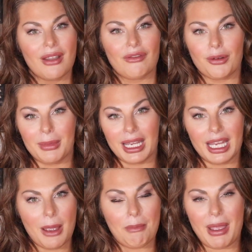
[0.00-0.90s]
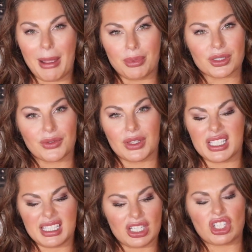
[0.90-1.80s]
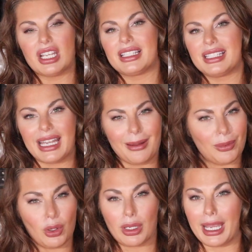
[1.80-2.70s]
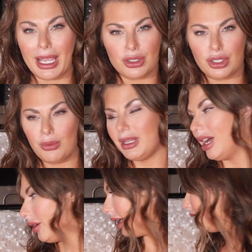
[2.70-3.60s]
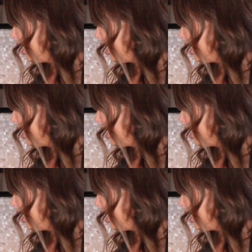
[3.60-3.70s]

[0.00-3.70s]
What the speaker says: For me, peppers for this dish, staple, can't do without it.